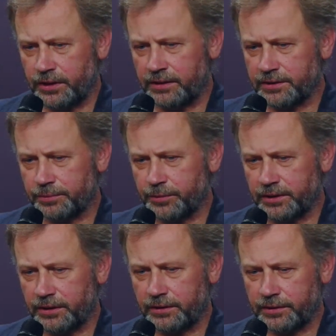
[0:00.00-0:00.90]
When we
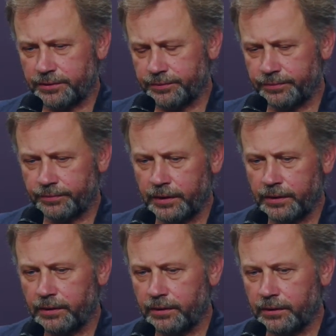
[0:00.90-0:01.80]
only started
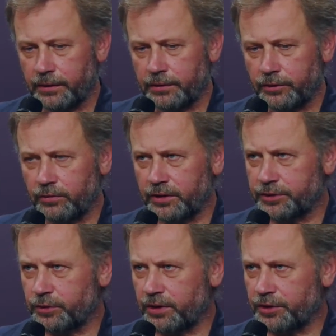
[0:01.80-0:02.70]
this
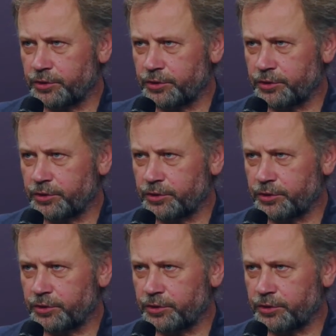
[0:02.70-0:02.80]
activity,